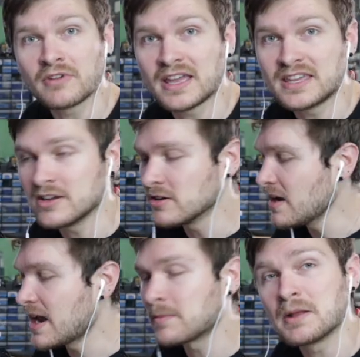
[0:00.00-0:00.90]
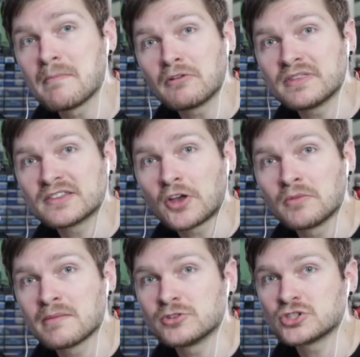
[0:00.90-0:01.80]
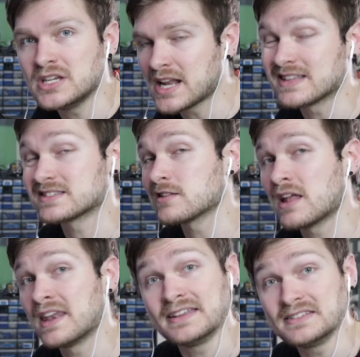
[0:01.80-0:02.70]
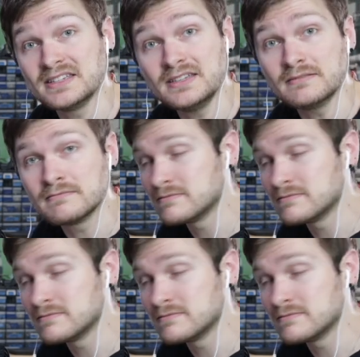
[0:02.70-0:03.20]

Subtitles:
right here, and I'm going to mount this on my machine at slot 19.